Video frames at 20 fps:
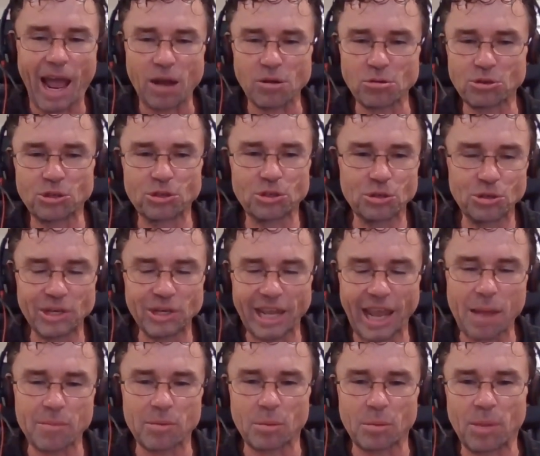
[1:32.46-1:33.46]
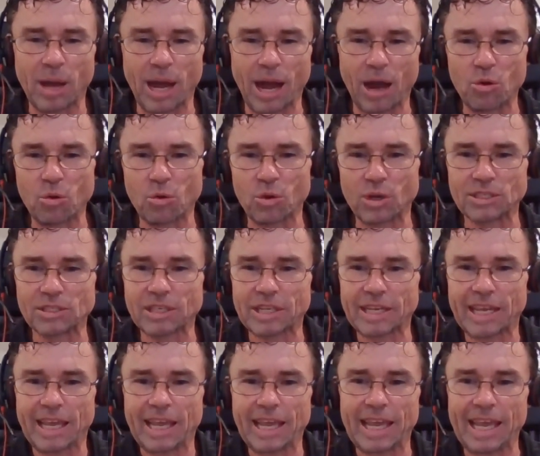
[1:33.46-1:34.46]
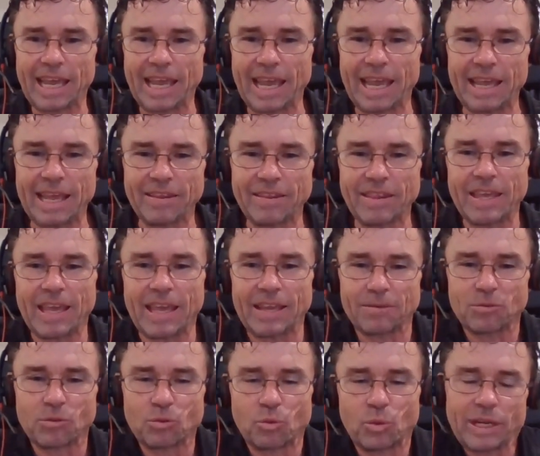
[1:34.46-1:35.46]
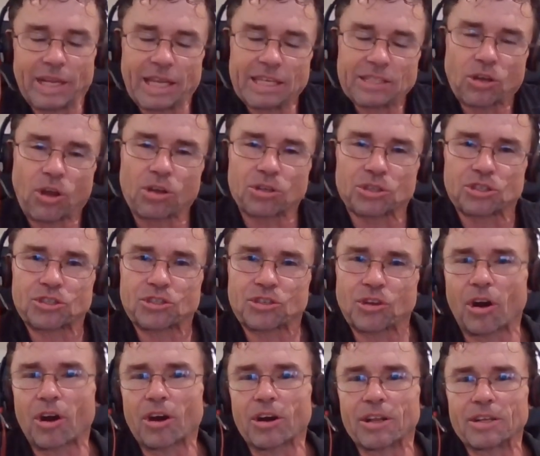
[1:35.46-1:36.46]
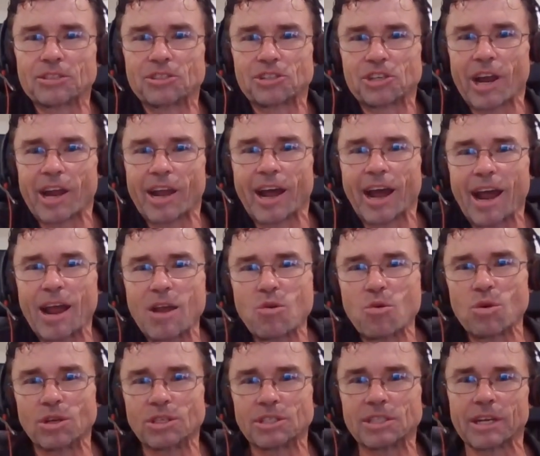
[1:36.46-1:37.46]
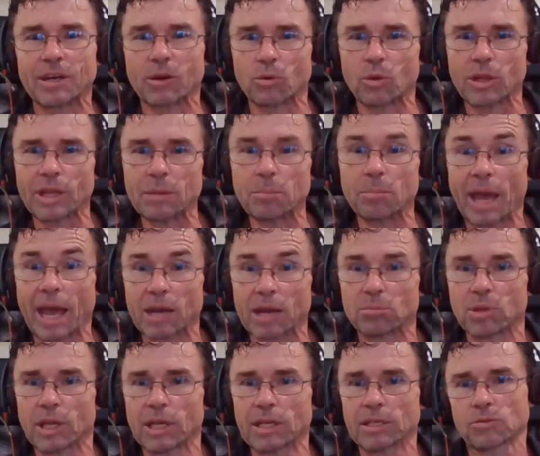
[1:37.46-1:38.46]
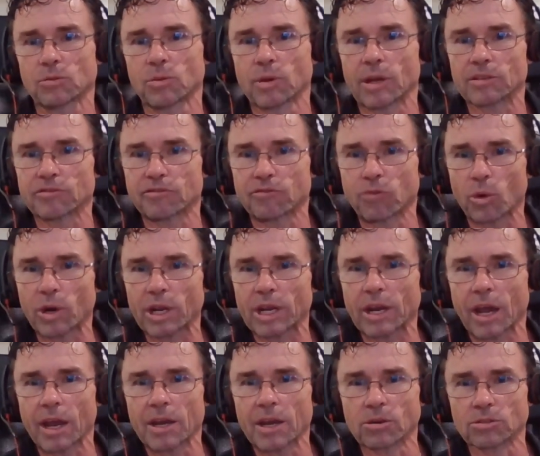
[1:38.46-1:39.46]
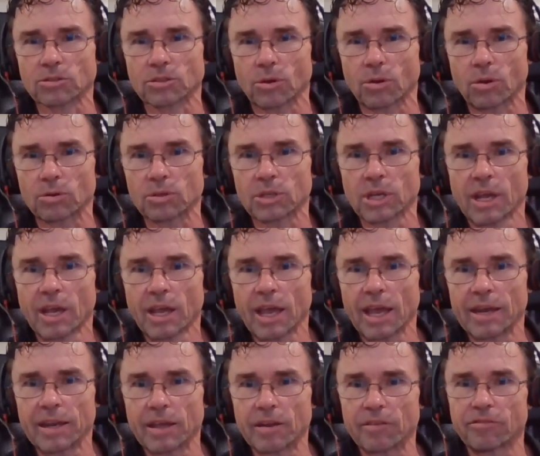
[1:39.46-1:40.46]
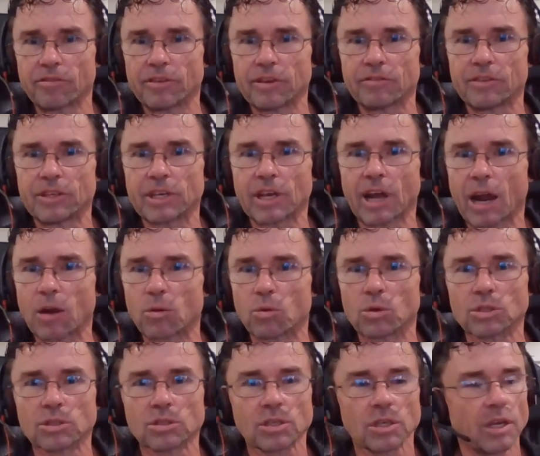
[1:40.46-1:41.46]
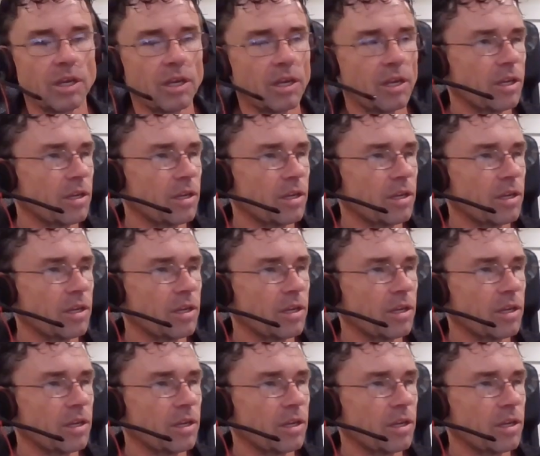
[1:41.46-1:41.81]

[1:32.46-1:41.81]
how Dude came about was in it when this all started. Jay, I was in a really bad place when I was 49 years old and hit 50. I was